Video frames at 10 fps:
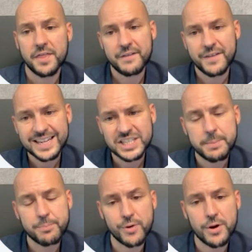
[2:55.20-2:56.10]
They've
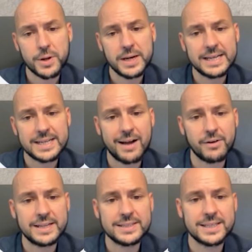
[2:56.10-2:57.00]
actually broken it
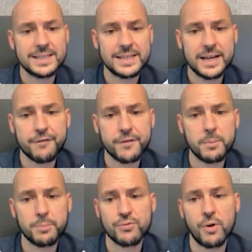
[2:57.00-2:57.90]
down into the
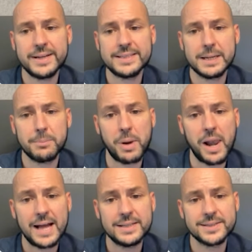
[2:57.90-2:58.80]
different pricing
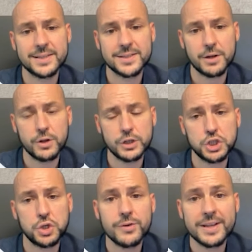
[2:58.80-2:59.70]
plans so that
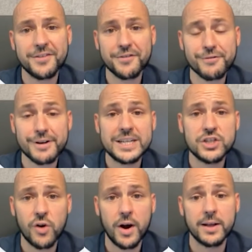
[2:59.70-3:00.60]
during the free
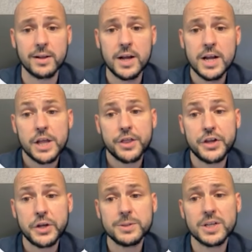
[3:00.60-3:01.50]
trial, the
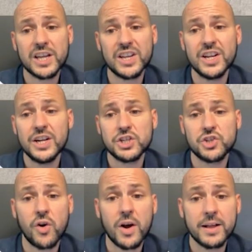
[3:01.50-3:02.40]
user can
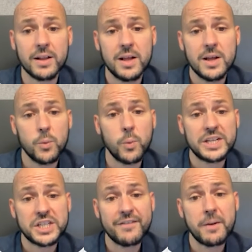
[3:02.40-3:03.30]
trial
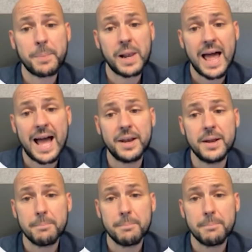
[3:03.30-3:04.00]
whichever plan